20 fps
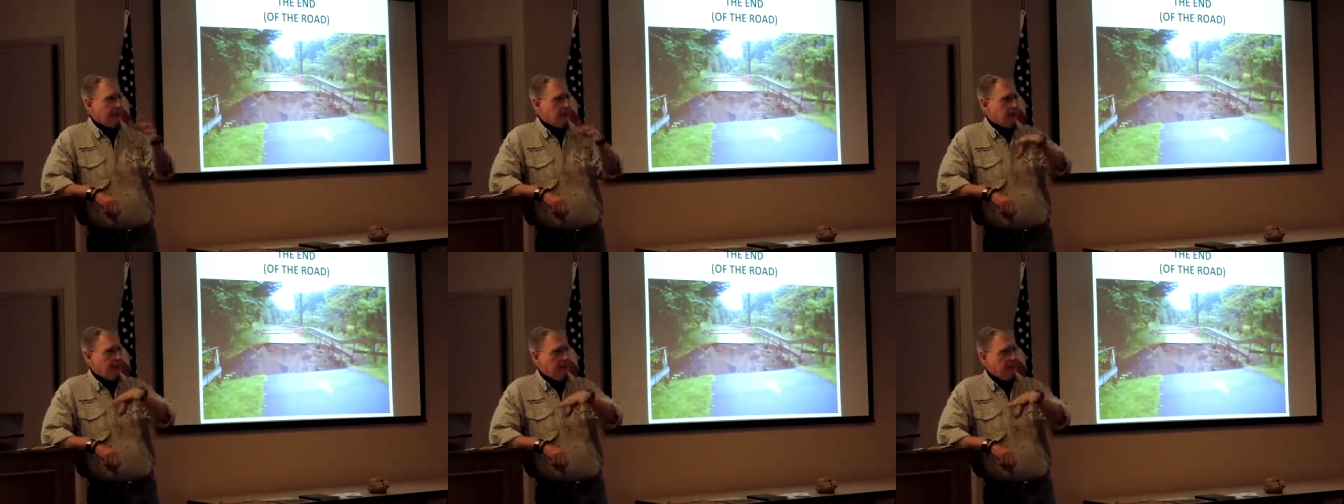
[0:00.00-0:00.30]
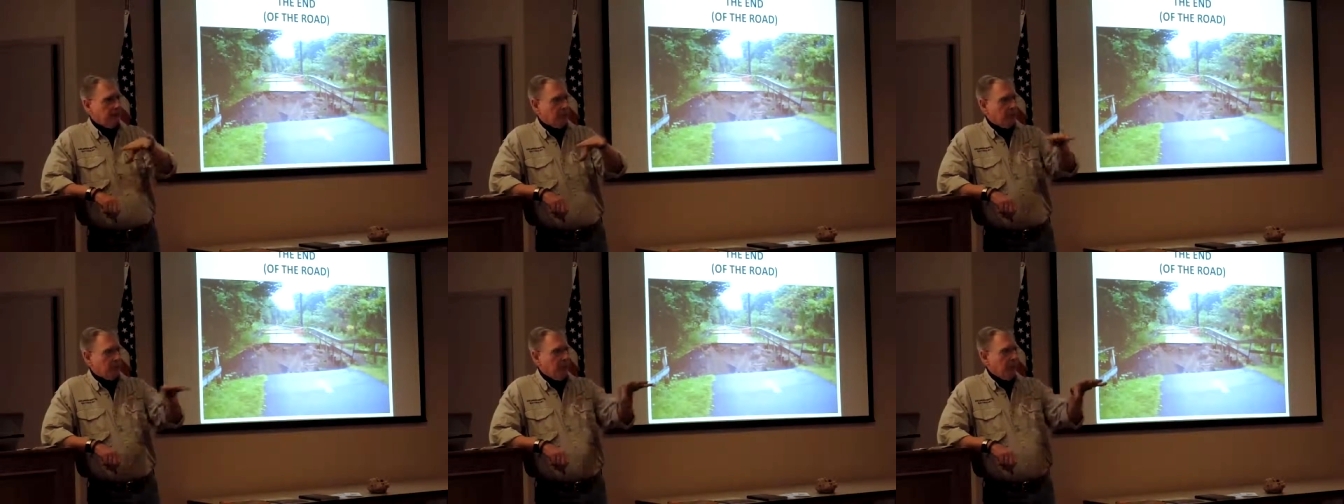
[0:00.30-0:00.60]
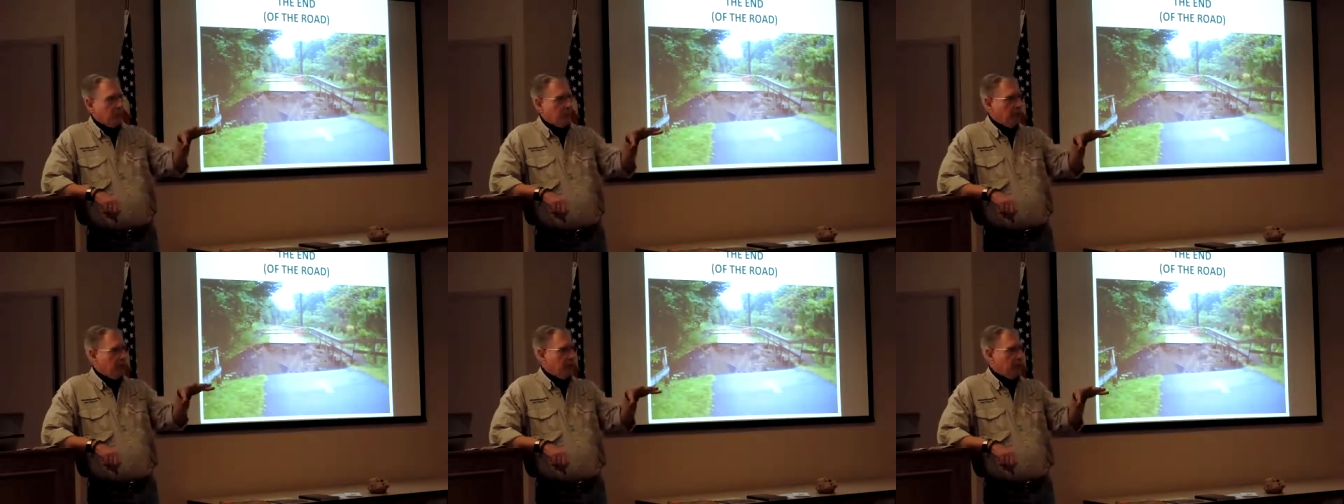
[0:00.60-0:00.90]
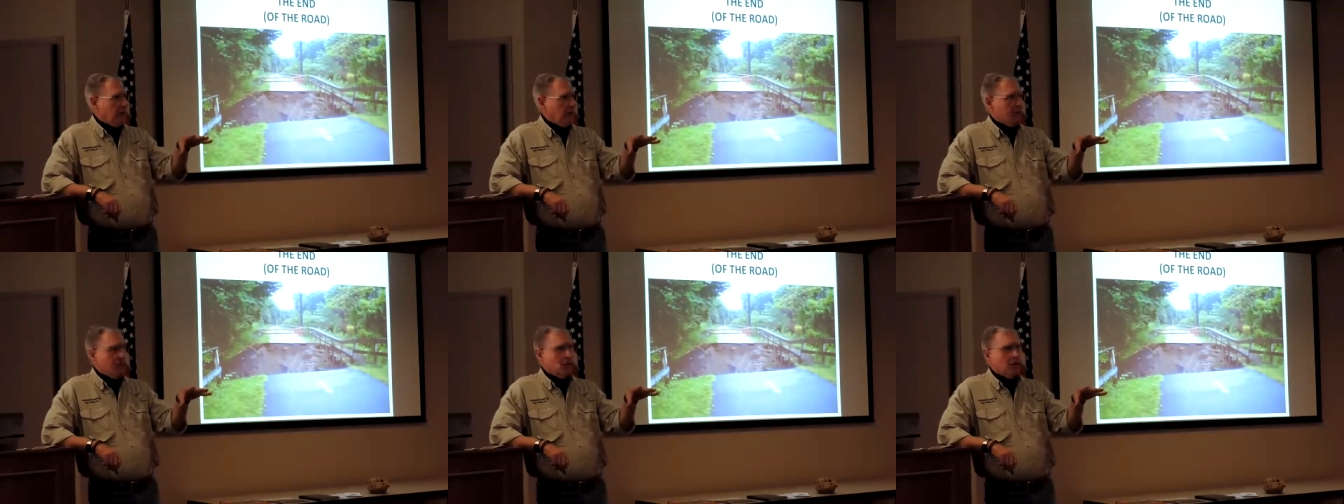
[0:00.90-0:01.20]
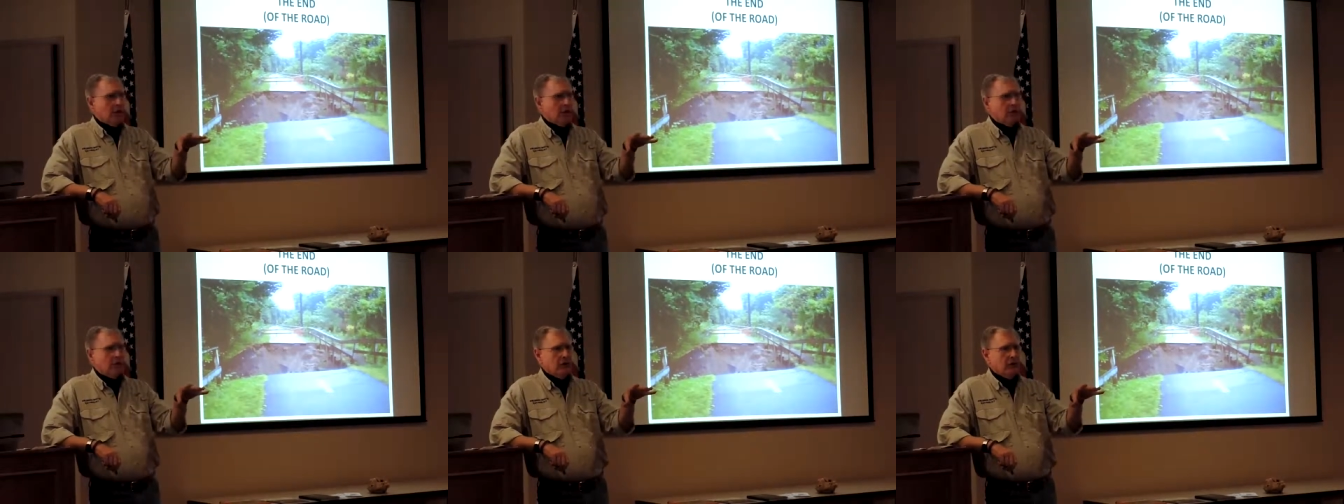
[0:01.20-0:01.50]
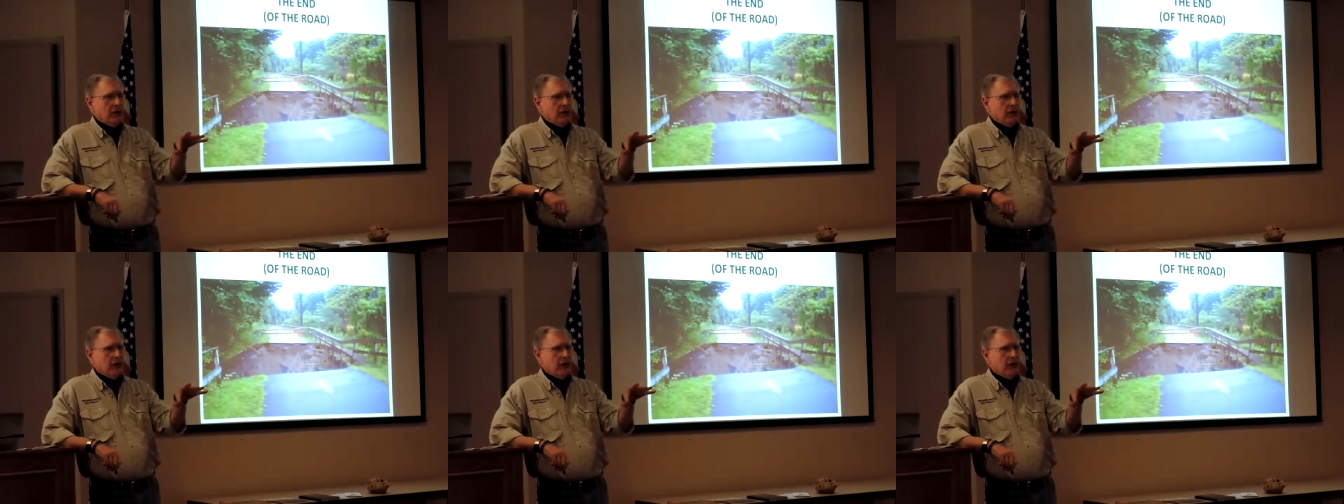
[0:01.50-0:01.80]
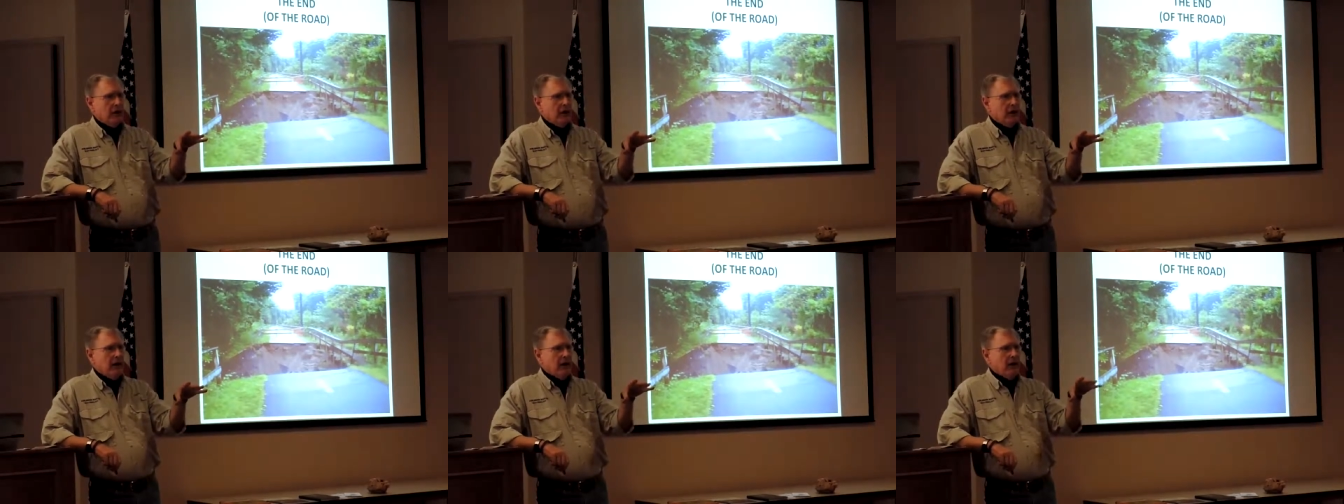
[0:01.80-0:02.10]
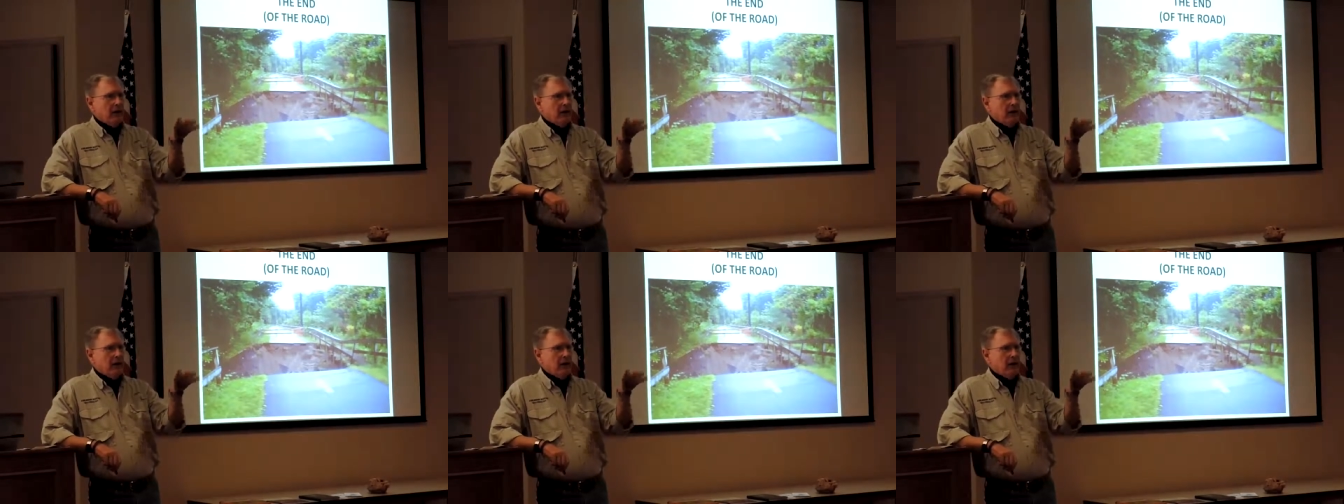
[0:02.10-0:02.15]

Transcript: son is a prosecutor here in Washington County,